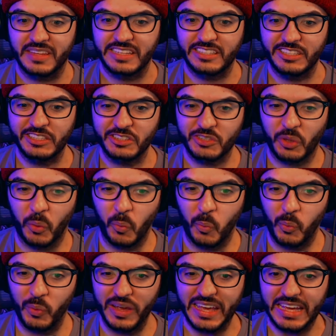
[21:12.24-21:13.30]
She's a
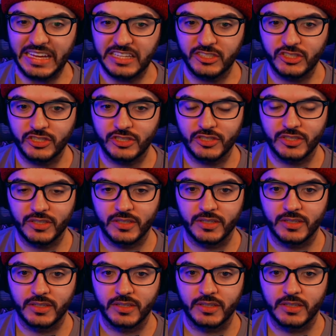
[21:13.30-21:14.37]
witch.
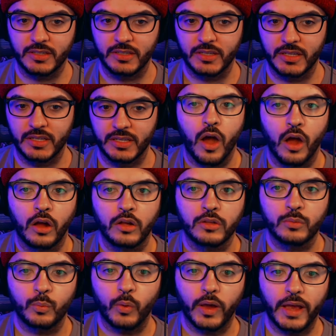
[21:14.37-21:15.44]

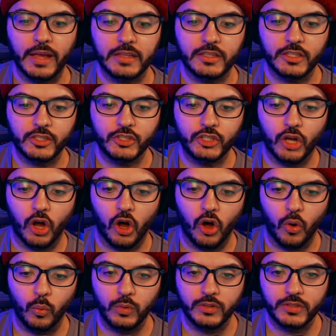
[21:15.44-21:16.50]
Hey, the
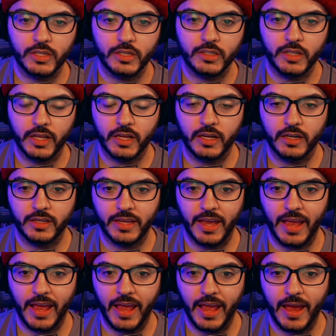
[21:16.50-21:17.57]
doll was it like a
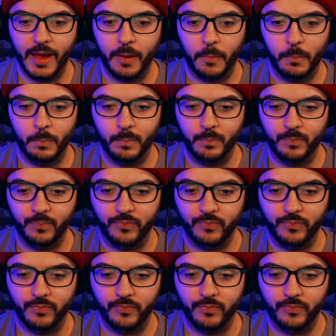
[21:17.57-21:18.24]
cam.